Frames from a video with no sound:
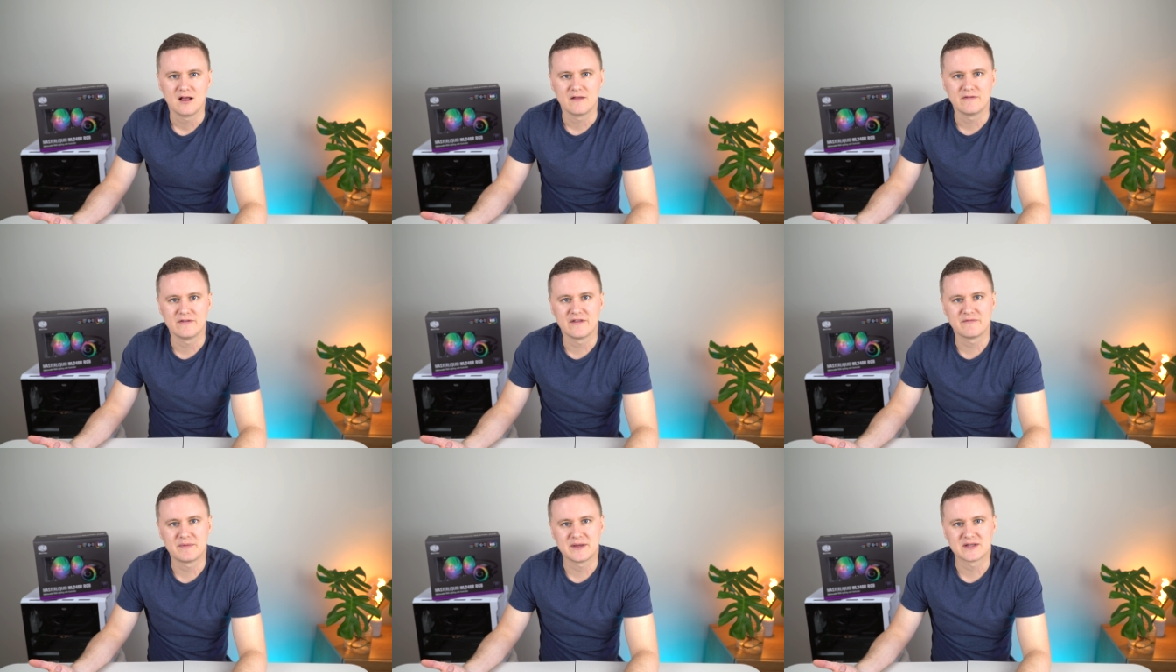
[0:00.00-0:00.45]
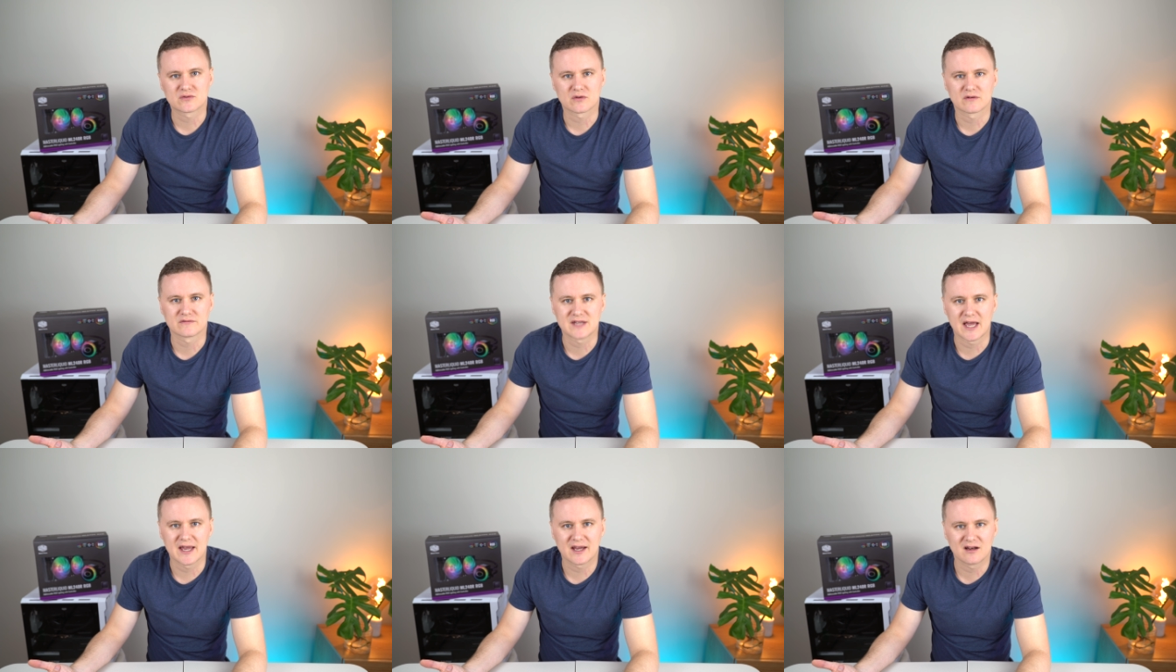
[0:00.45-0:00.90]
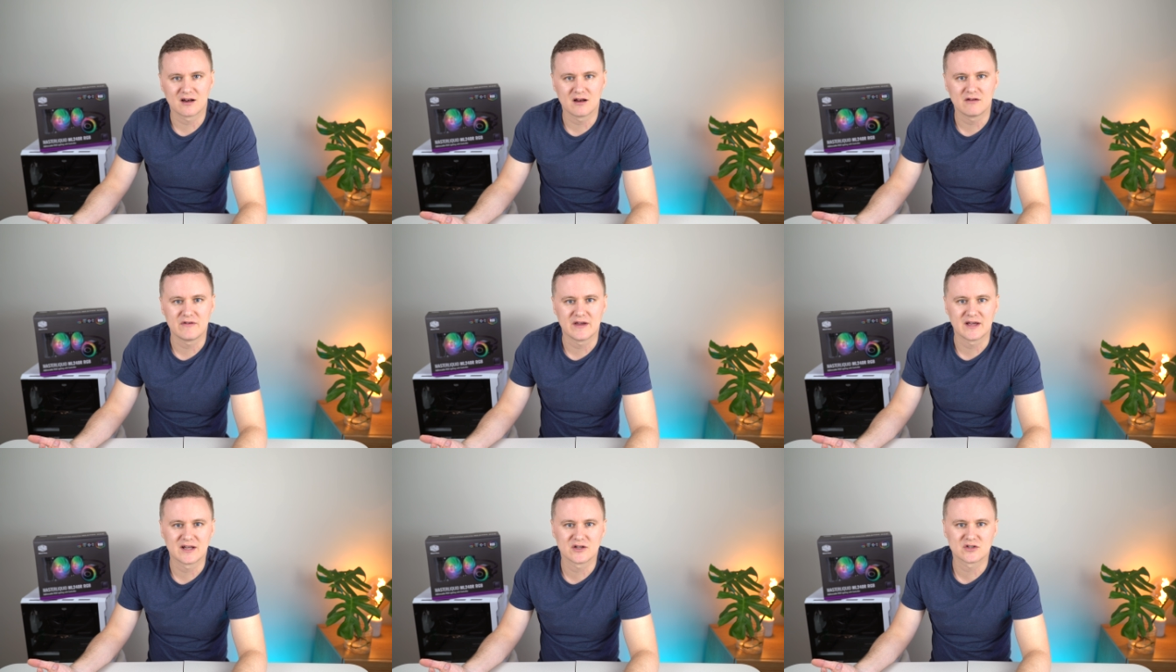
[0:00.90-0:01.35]
they've been sort of taken
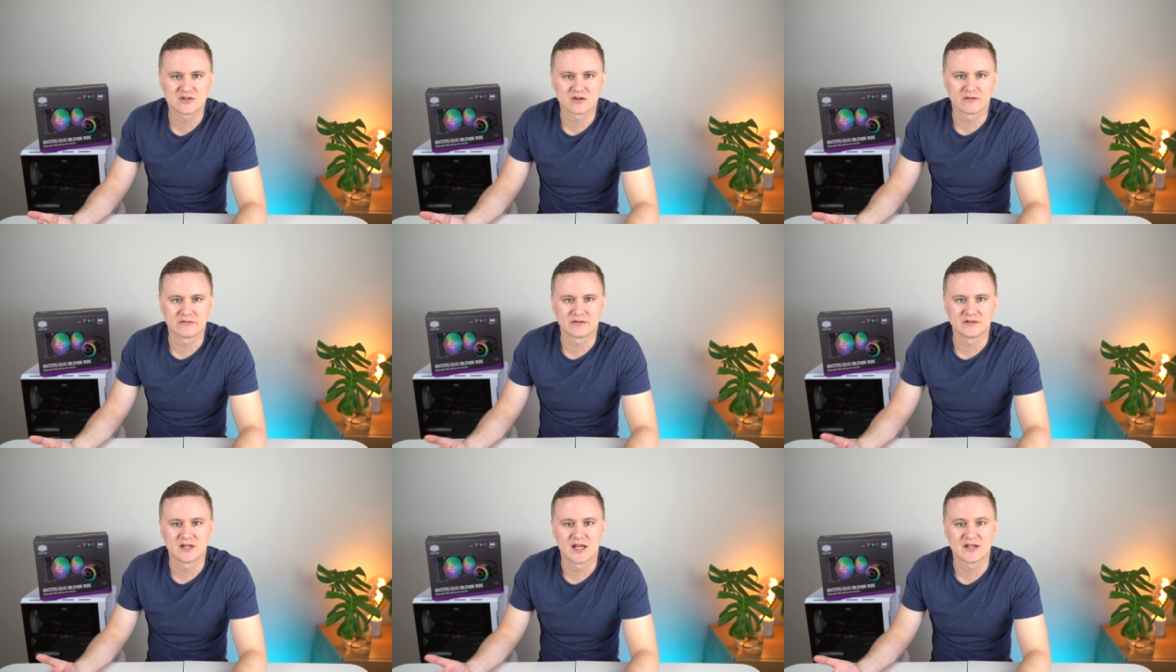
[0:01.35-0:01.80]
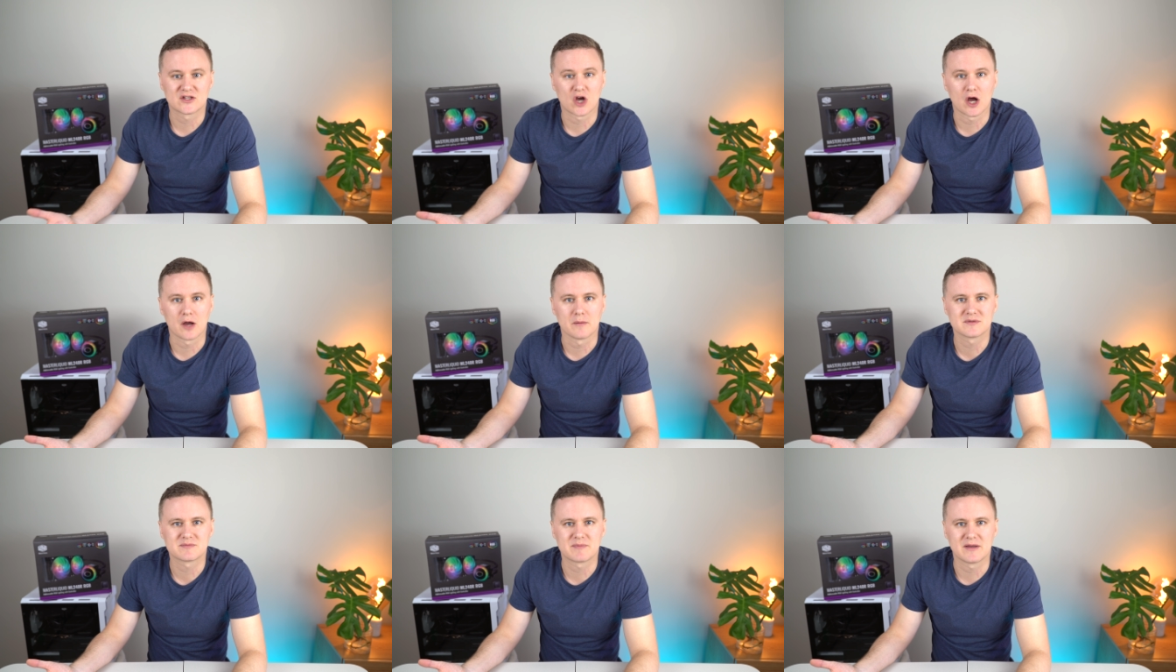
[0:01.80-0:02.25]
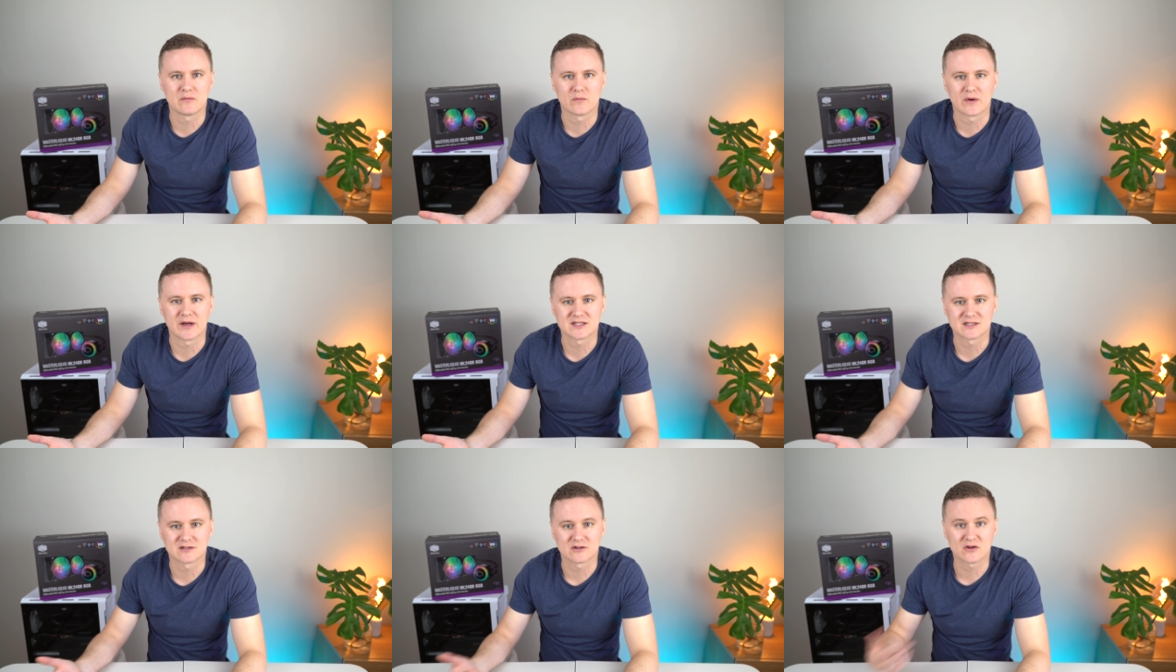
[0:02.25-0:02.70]
advantage of and their time's been
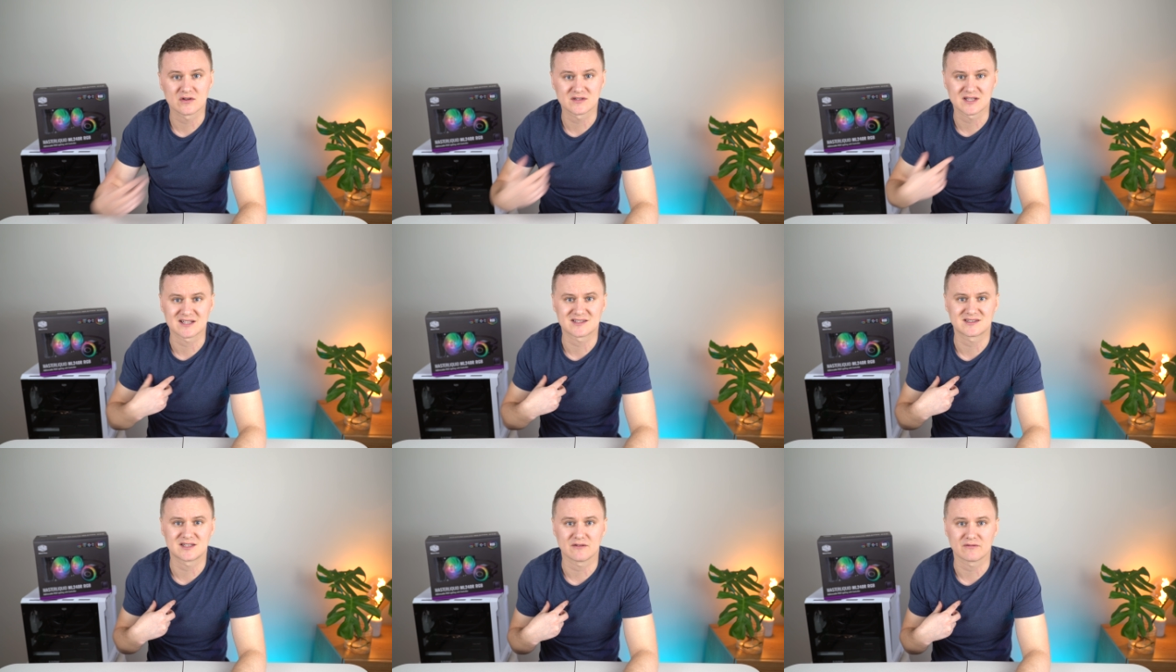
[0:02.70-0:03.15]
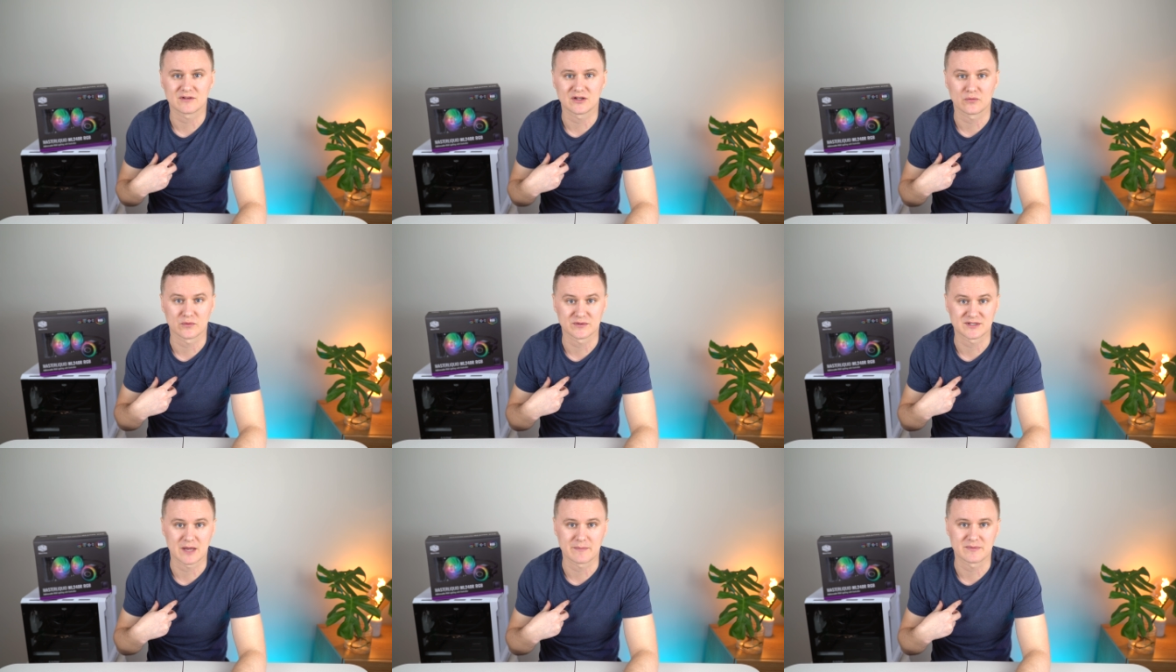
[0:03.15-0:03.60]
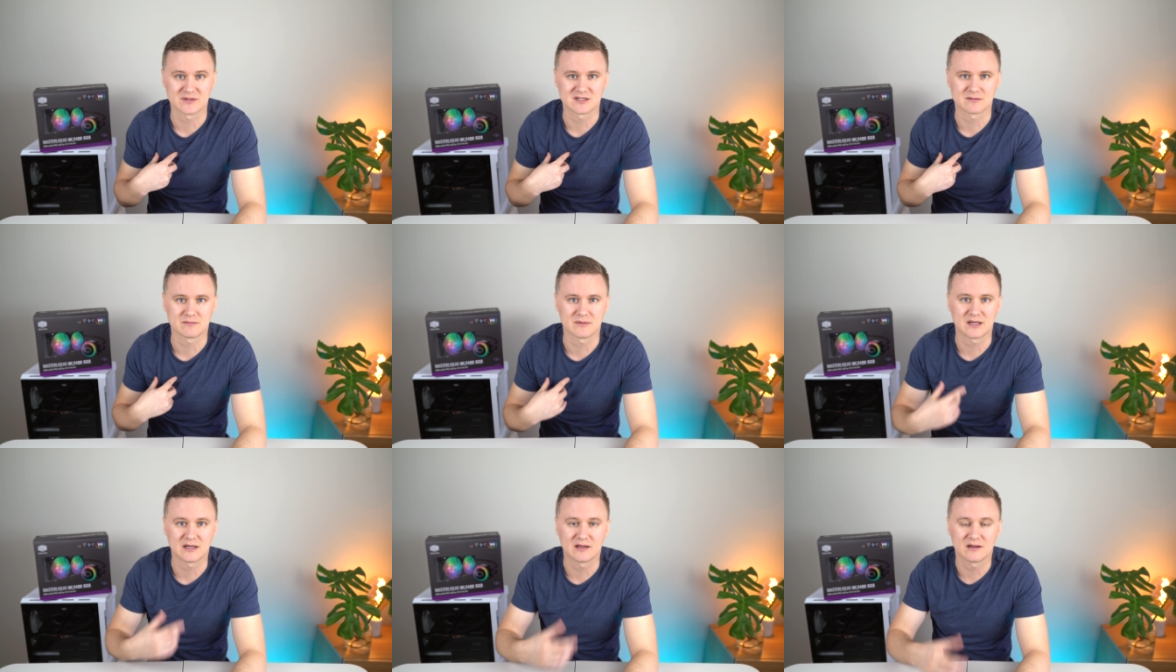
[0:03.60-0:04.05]
wasted, because that's definitely what's happened to
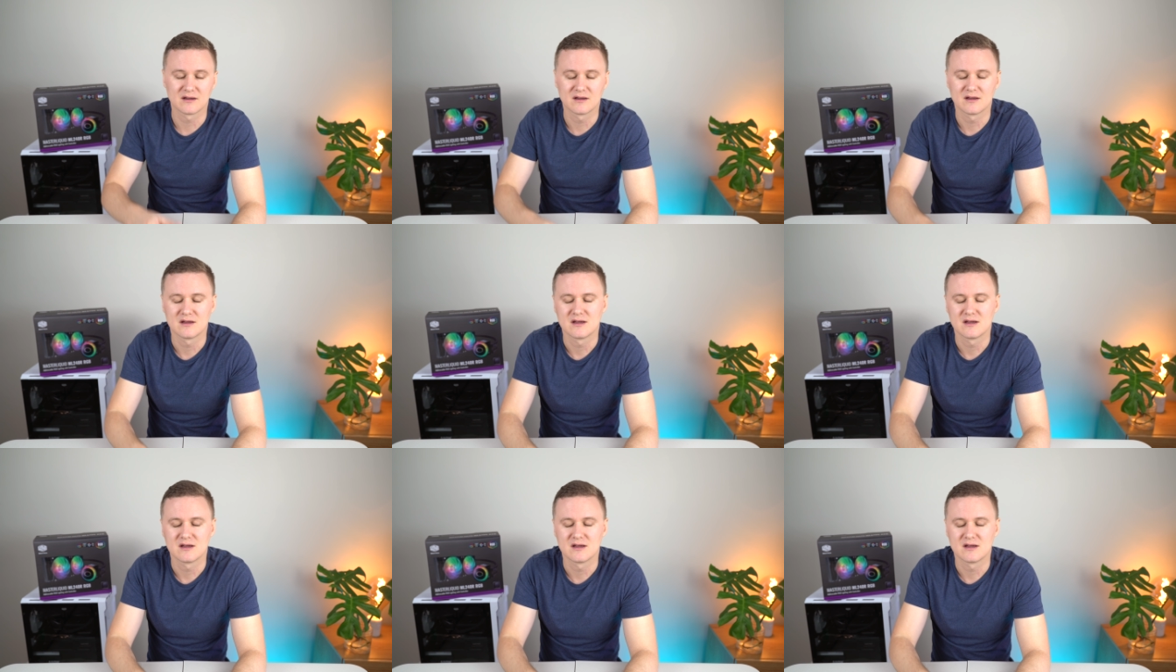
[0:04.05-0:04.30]
me.